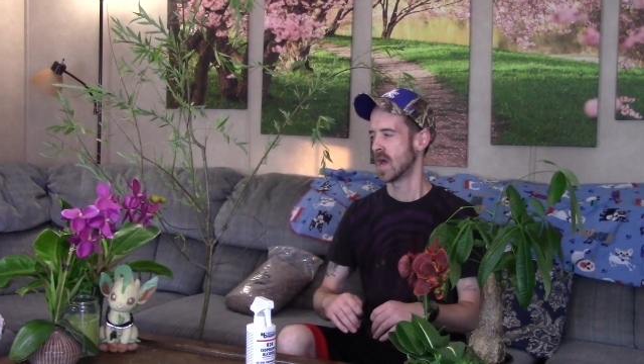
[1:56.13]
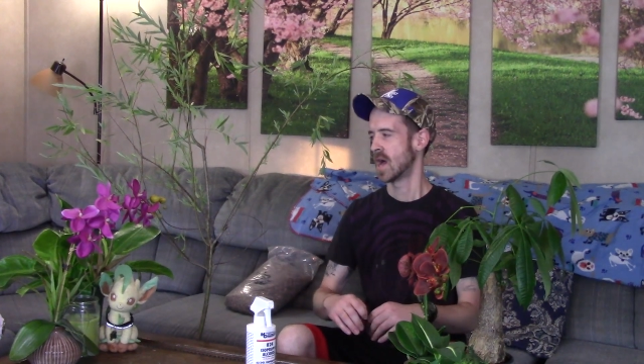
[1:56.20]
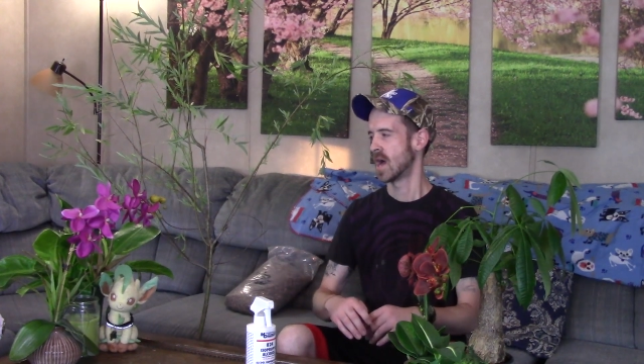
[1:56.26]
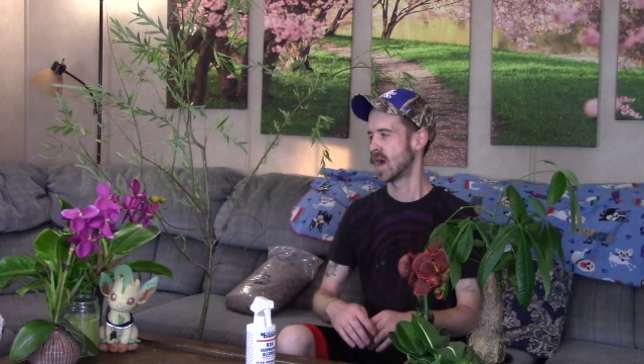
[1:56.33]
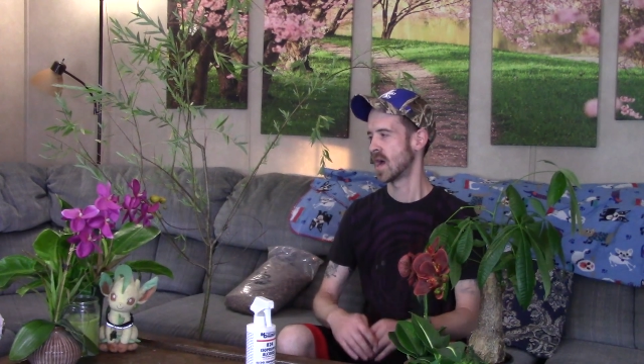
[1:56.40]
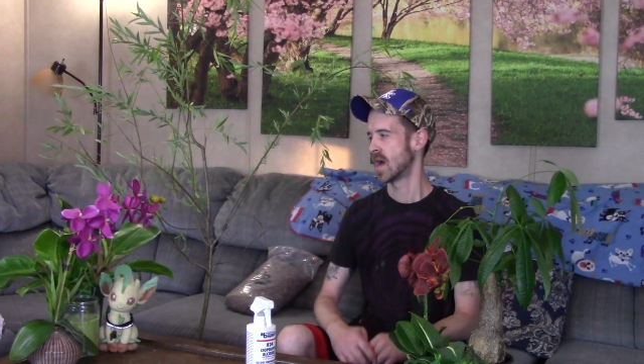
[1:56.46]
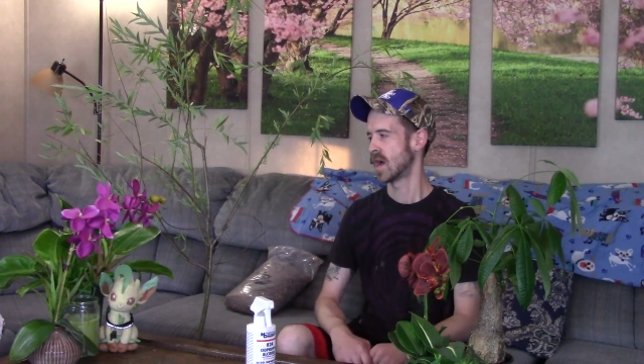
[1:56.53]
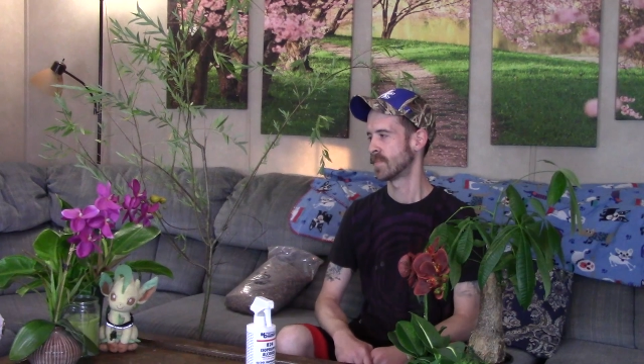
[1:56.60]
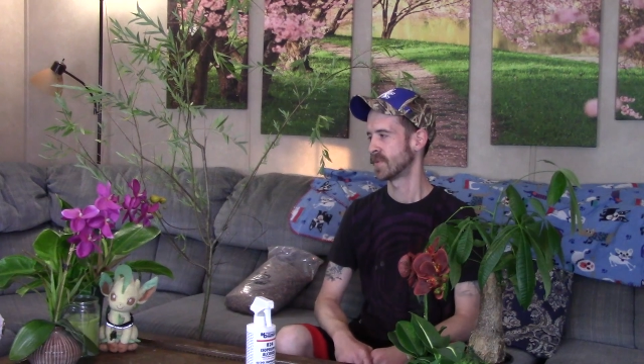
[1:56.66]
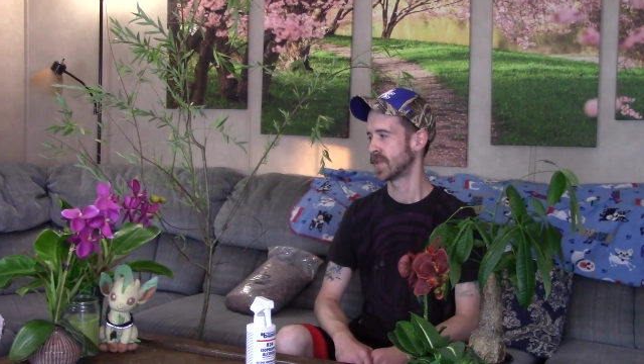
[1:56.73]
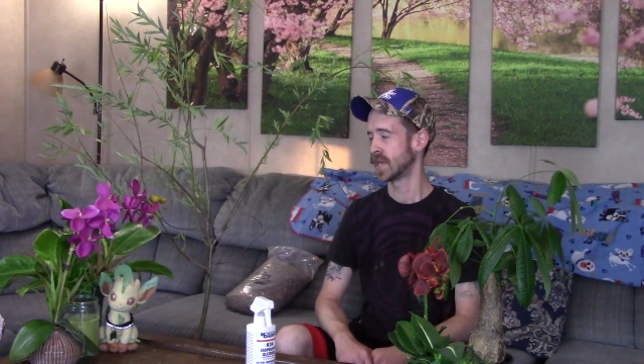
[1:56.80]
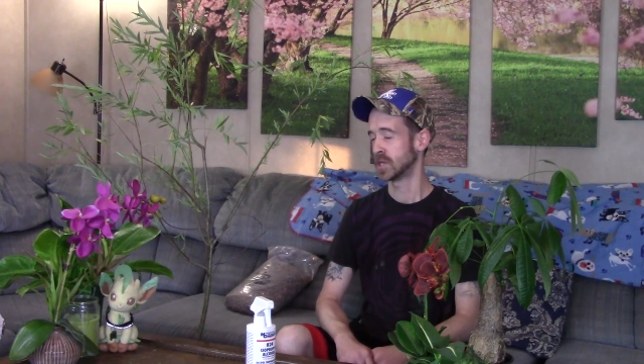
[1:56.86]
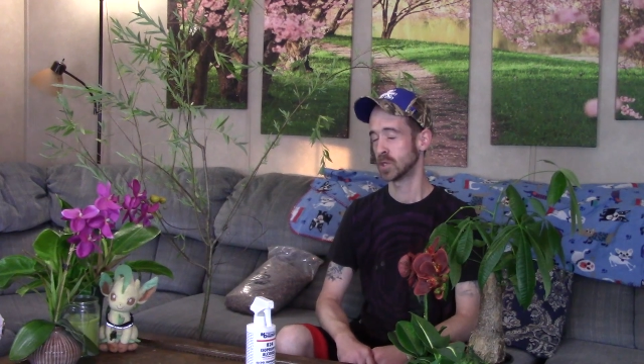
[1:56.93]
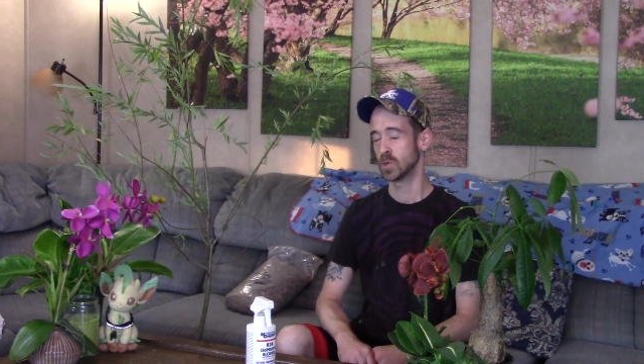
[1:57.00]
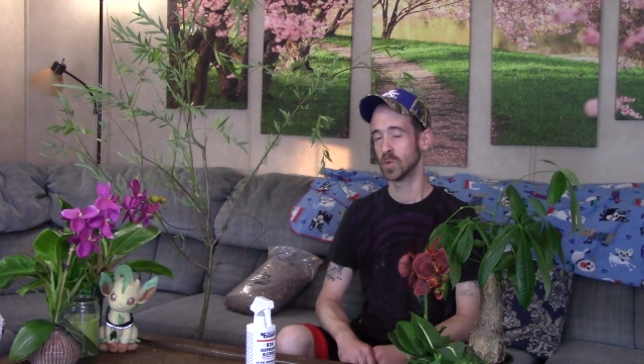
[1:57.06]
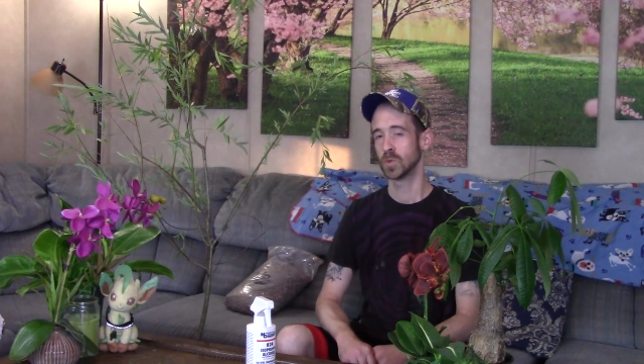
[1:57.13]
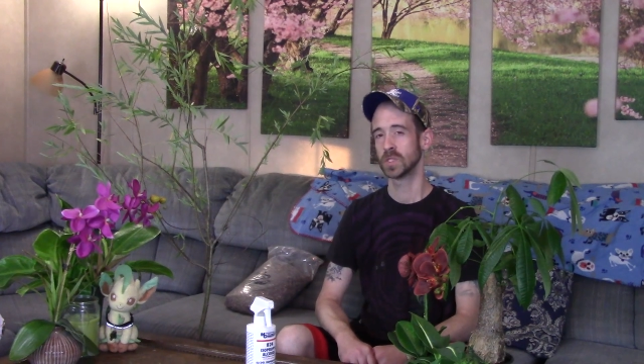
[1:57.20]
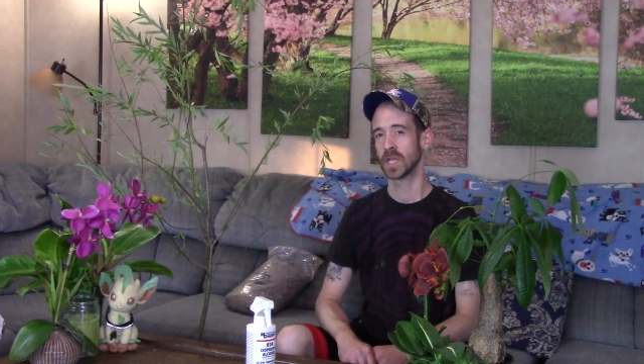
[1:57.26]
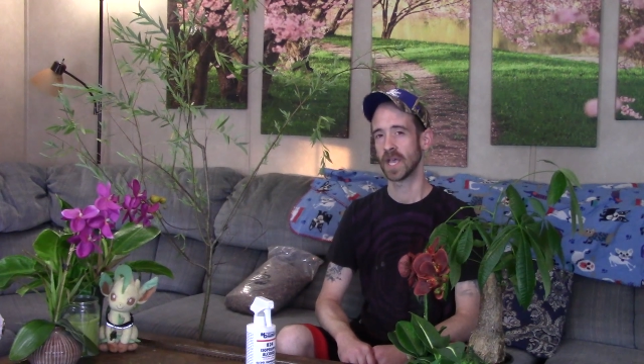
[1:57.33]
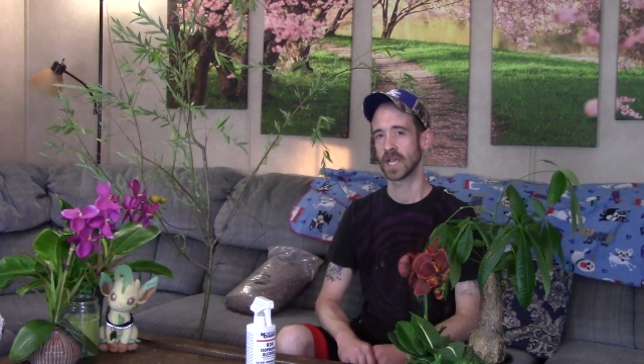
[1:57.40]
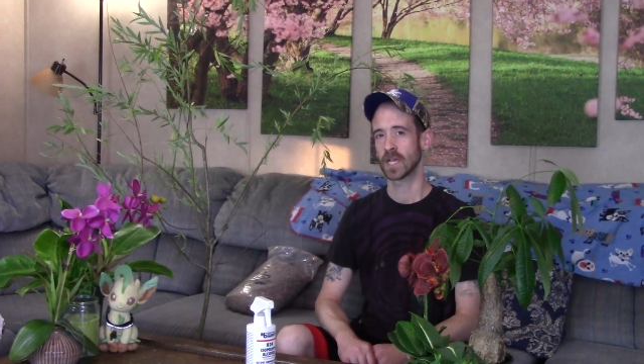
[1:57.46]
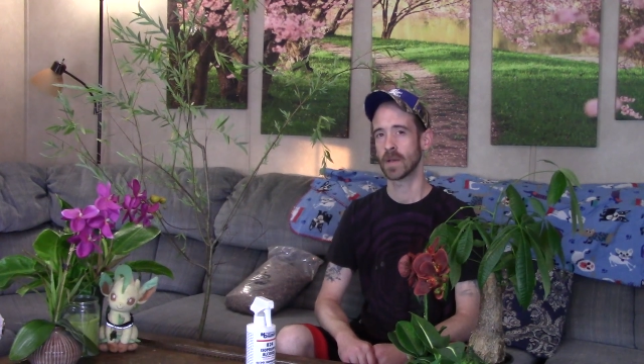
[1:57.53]
but they do
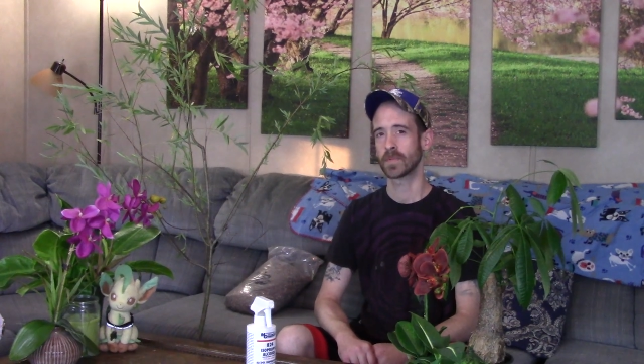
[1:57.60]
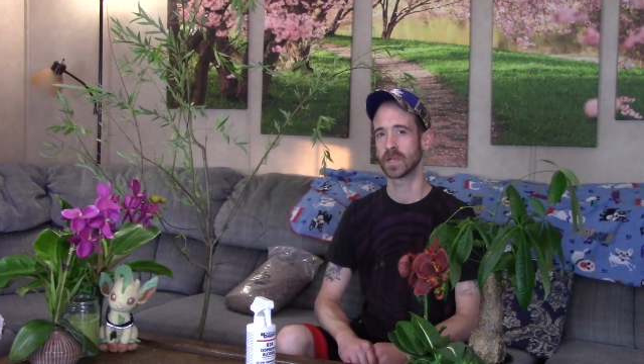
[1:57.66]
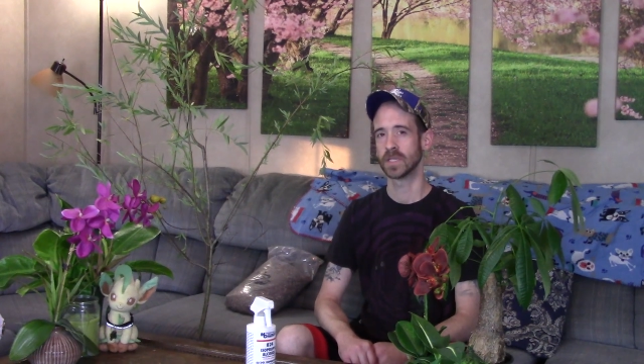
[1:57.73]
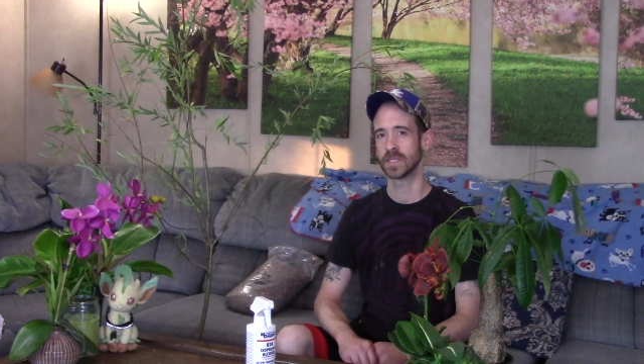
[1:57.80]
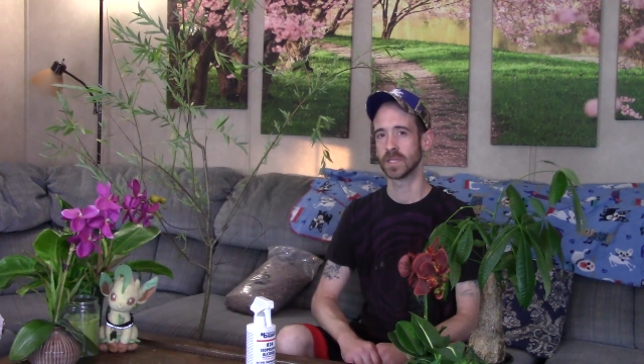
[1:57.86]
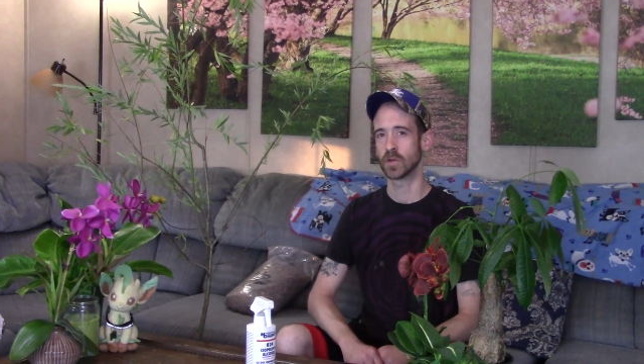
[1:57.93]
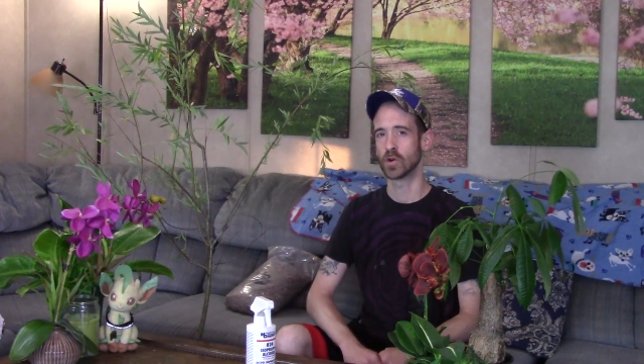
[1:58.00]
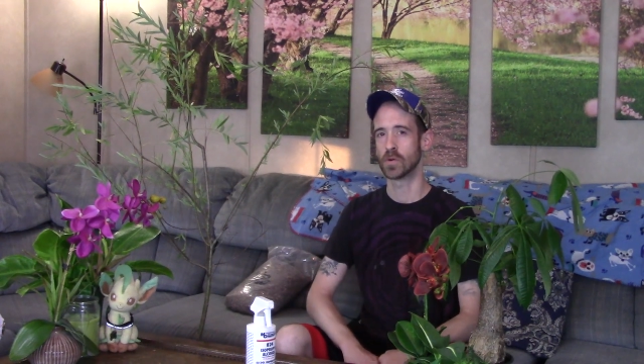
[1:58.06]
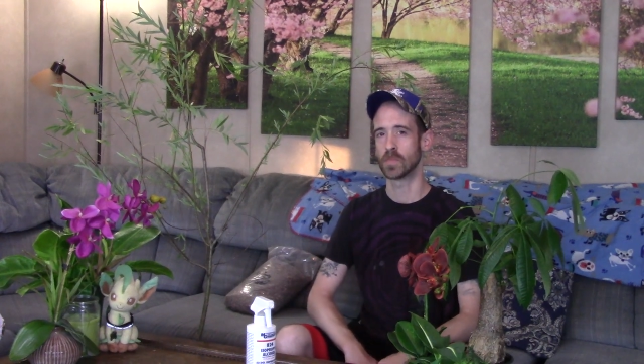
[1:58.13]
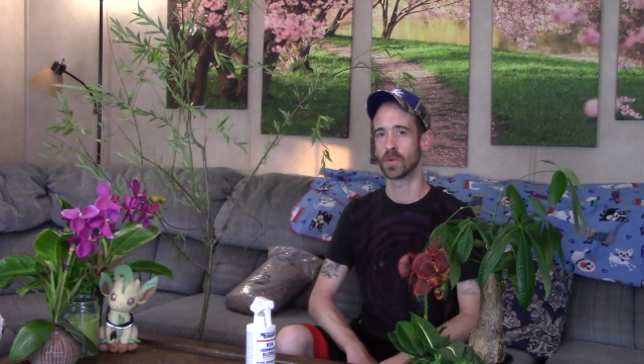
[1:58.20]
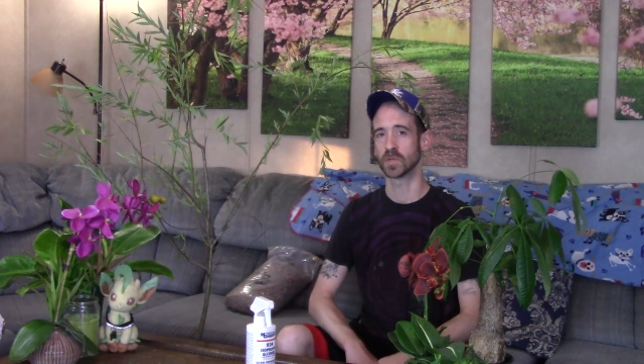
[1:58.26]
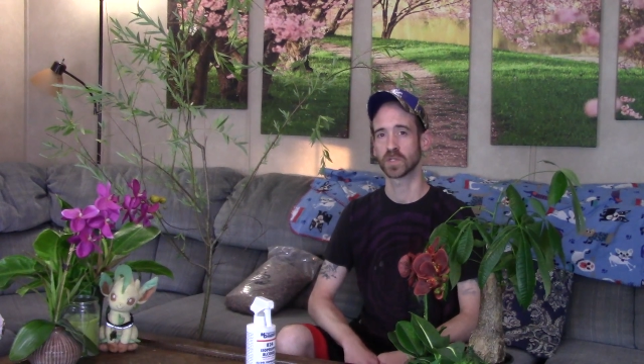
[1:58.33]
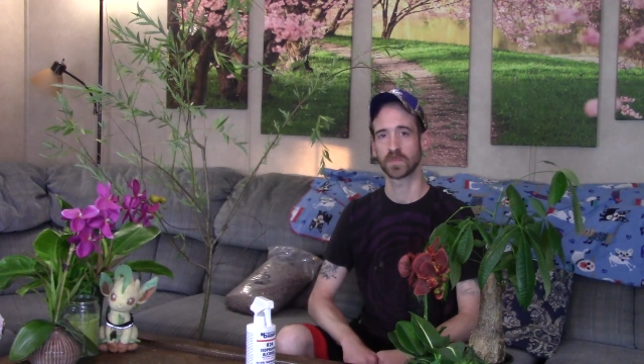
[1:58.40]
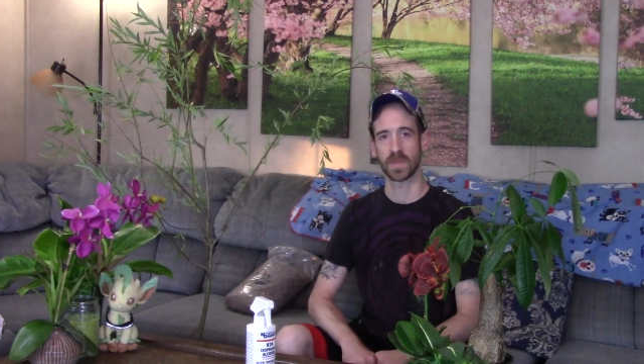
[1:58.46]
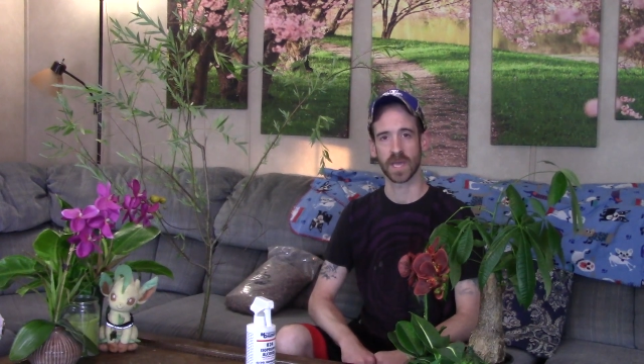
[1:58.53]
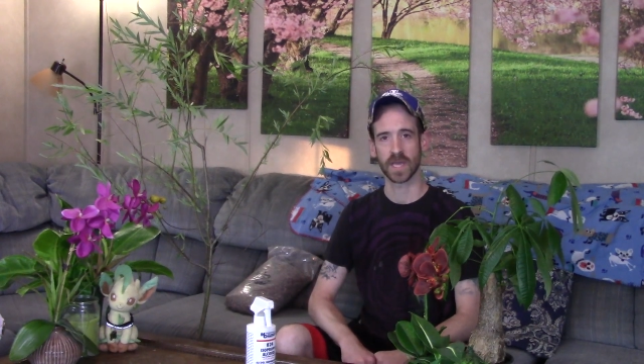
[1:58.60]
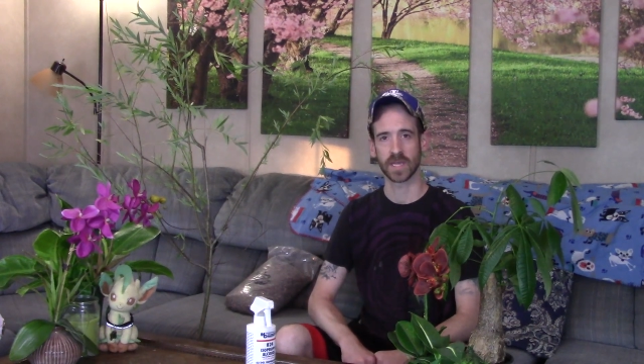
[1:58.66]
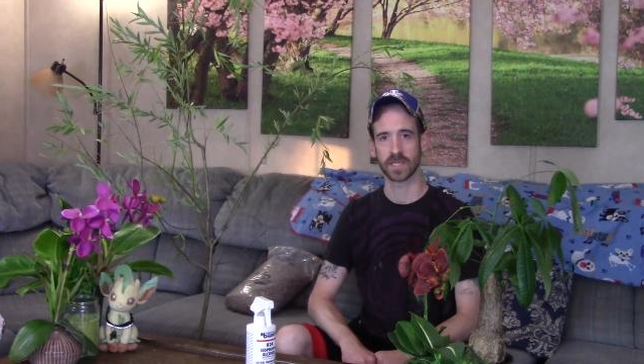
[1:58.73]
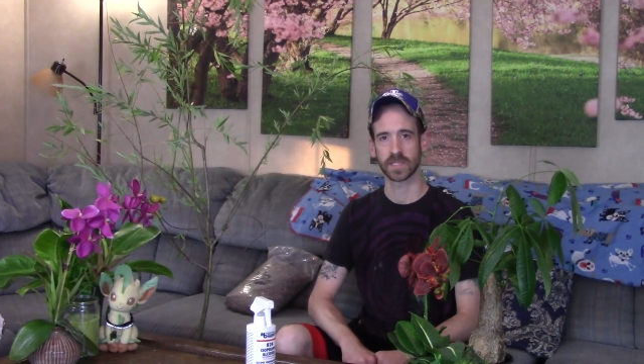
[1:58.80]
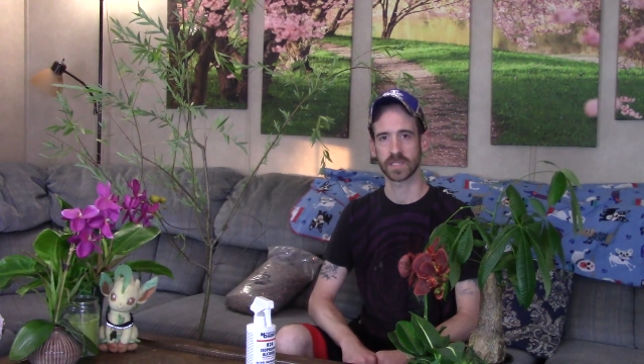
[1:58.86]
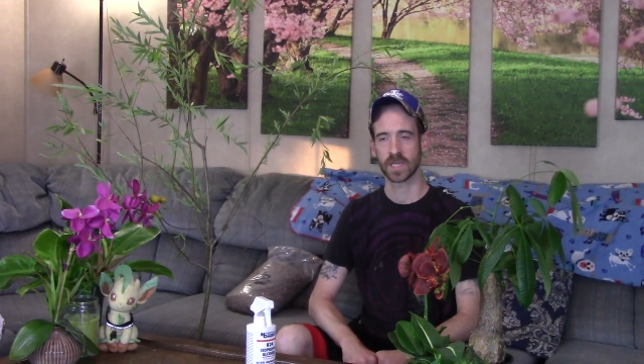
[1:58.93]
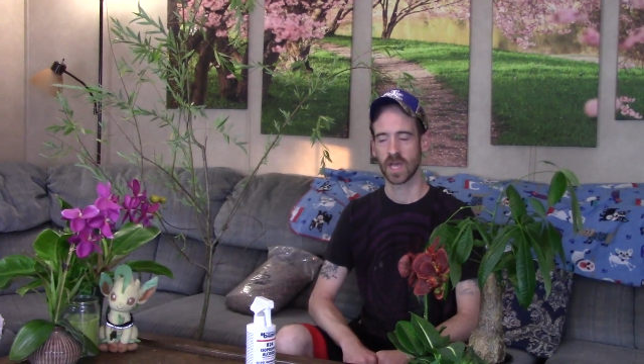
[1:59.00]
take up considerable
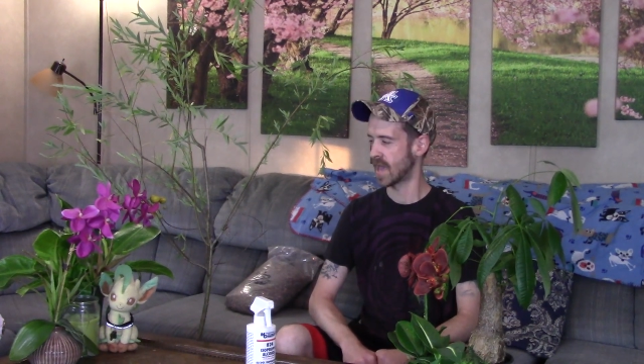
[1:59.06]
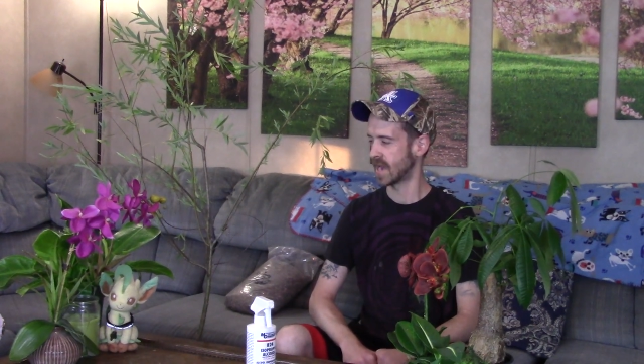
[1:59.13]
space.